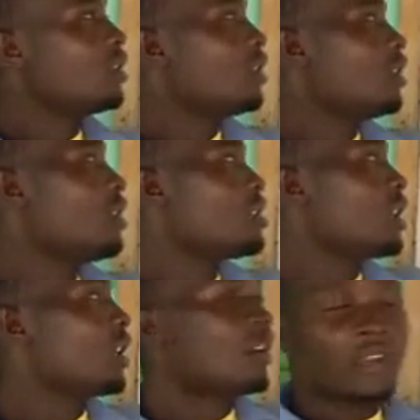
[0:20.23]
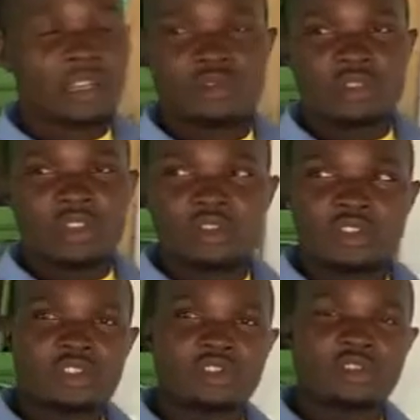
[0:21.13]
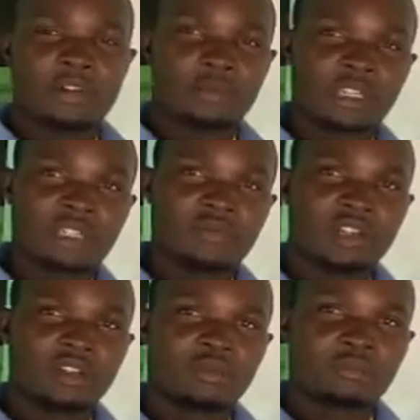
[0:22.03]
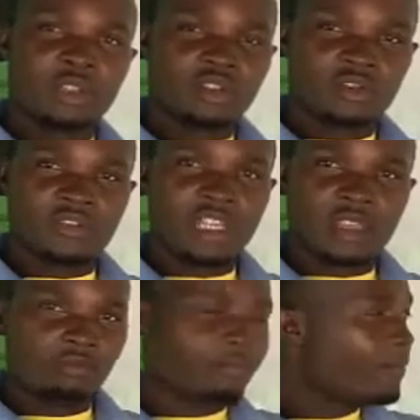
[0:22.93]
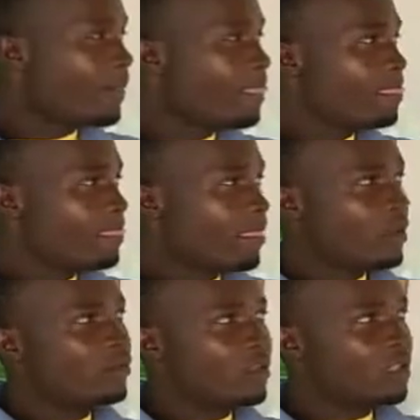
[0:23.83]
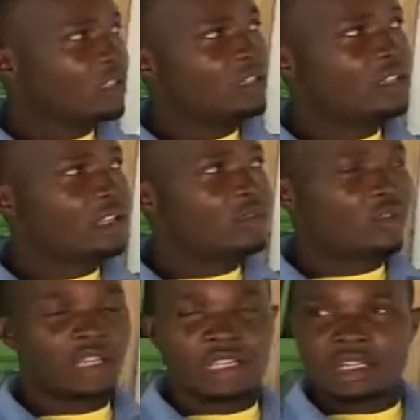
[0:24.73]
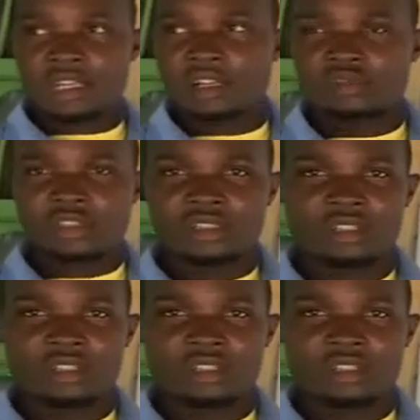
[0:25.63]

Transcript: is an average weather condition of a place for a long period of time. Then we said that we can carry out